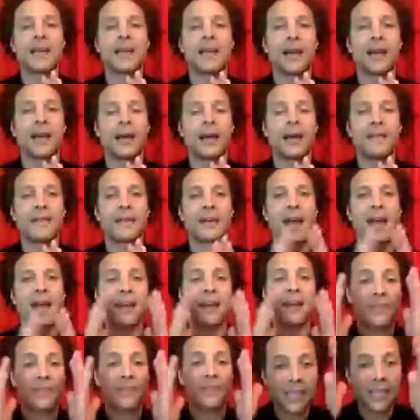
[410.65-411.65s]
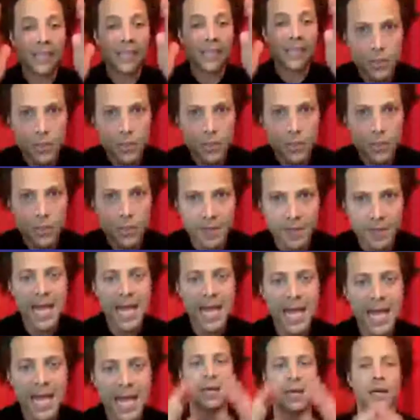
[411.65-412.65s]
the kind of things that you
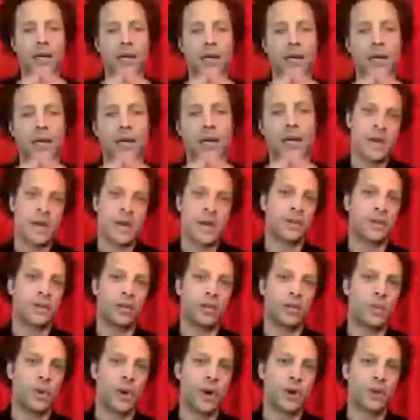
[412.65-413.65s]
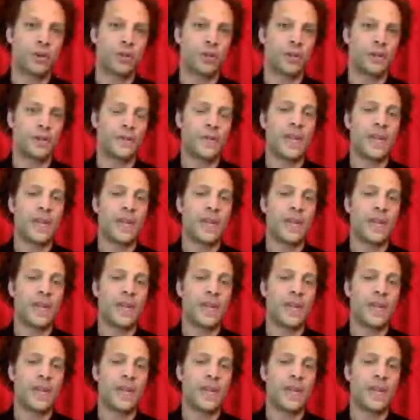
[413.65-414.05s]
think about your partner.